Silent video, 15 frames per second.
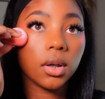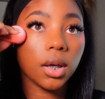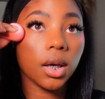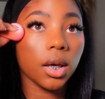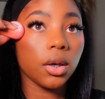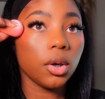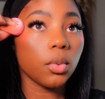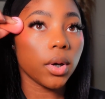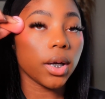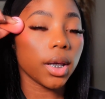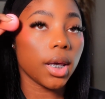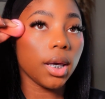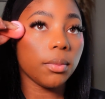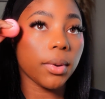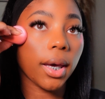And you wanna
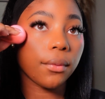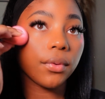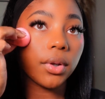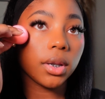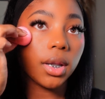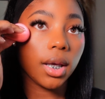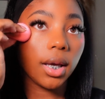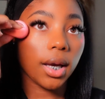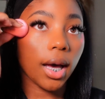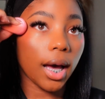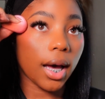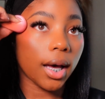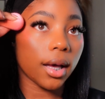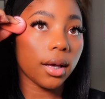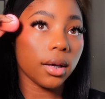keep everything
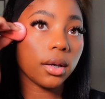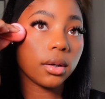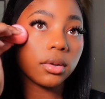high.